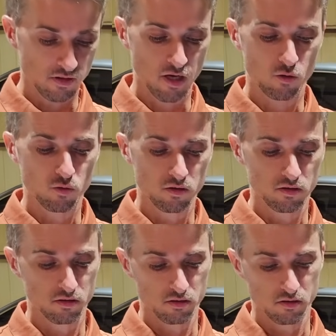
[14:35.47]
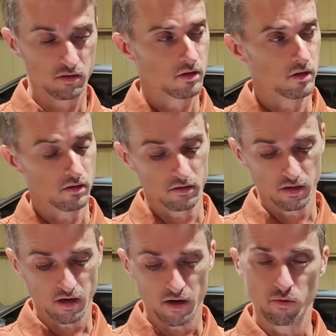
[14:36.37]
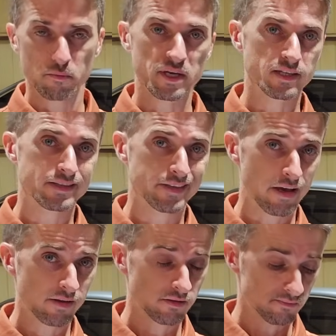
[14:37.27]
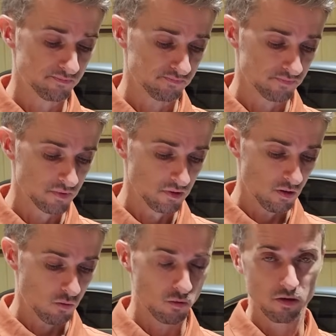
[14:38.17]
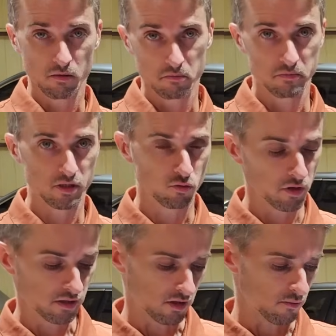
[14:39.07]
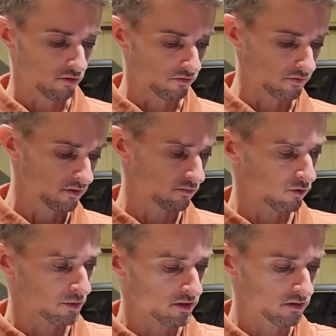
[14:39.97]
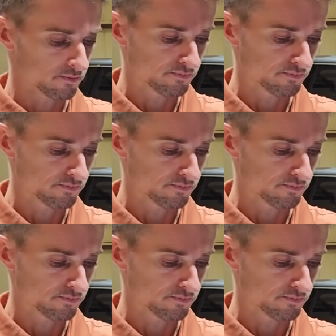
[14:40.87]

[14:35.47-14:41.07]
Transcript: Now the car will be scanned. We'll need to wait a couple of moments.